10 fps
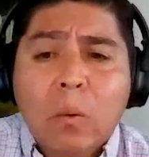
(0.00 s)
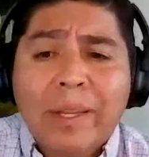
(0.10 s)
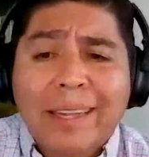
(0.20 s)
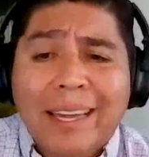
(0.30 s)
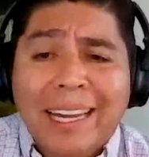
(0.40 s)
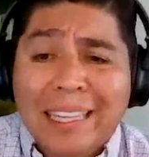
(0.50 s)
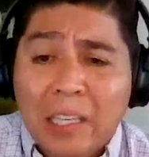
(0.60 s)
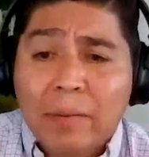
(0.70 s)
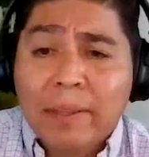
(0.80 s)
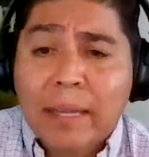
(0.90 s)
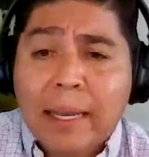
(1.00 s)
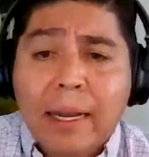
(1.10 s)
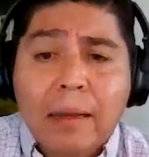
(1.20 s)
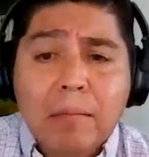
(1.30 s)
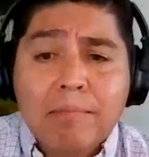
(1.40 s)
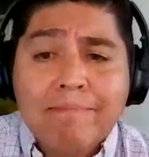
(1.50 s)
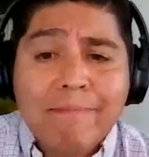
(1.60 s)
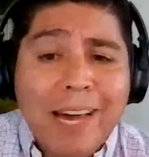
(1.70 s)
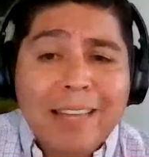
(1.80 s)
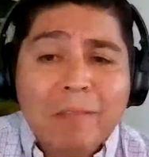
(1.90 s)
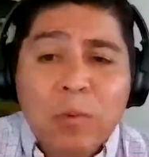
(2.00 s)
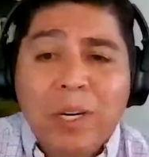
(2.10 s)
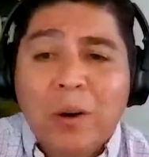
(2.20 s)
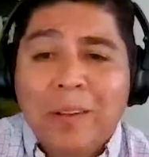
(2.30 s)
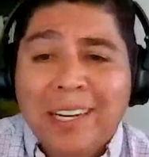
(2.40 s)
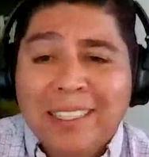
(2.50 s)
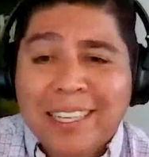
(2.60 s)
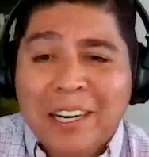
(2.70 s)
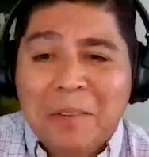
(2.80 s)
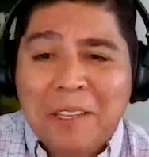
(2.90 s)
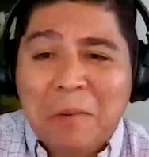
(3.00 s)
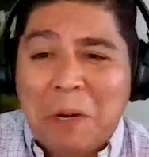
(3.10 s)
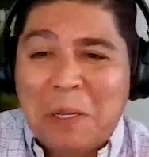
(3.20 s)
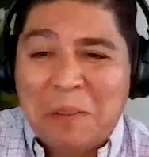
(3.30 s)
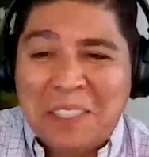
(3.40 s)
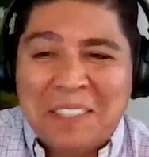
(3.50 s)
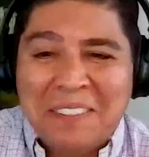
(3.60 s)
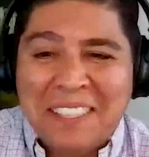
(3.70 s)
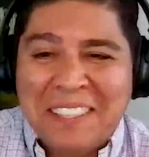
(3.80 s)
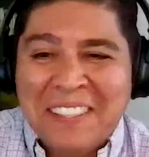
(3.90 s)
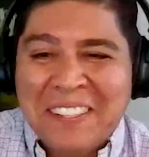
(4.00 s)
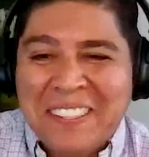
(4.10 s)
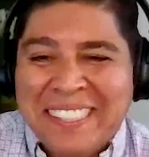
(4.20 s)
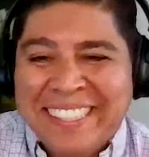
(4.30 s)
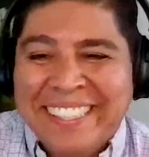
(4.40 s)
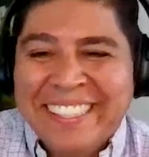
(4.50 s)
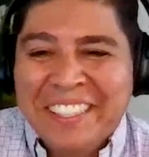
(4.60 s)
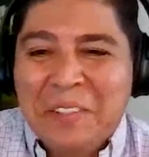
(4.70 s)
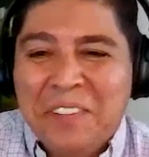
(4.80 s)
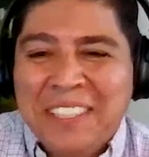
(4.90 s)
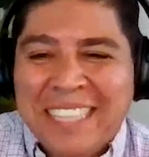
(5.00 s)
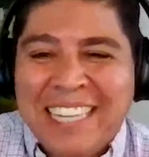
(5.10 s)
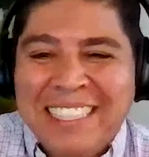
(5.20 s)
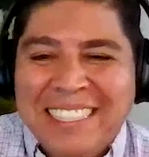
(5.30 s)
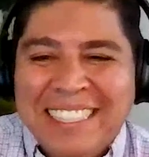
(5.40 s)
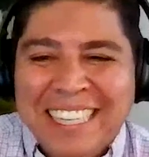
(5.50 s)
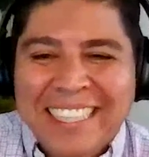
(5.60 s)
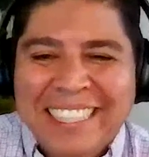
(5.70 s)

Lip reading: with a little bit data, but we know that it's going to be the Wild West, right? So different sizes.